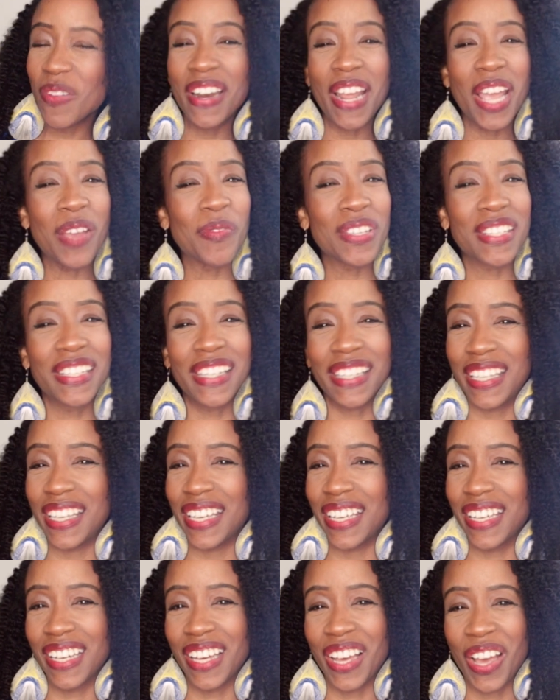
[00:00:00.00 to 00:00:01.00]
My name is
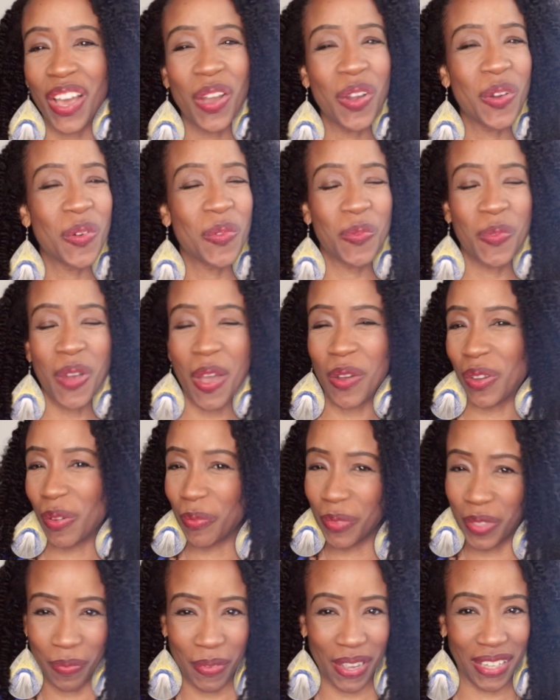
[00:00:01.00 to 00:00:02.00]
Nakia.
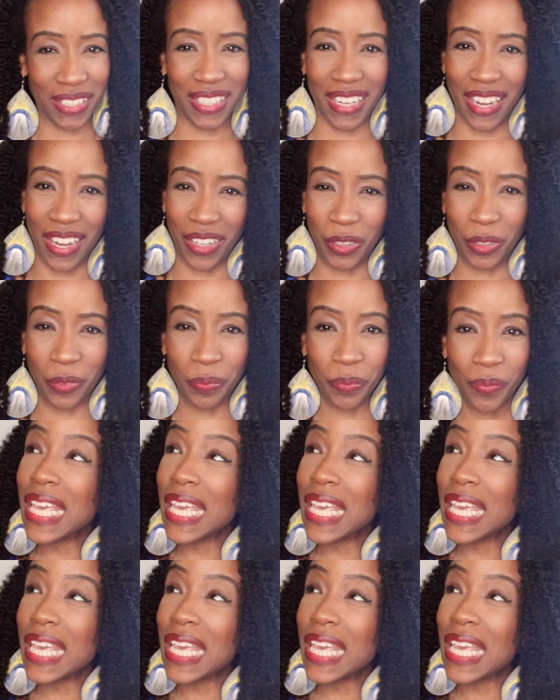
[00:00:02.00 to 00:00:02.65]
Welcome to my channel.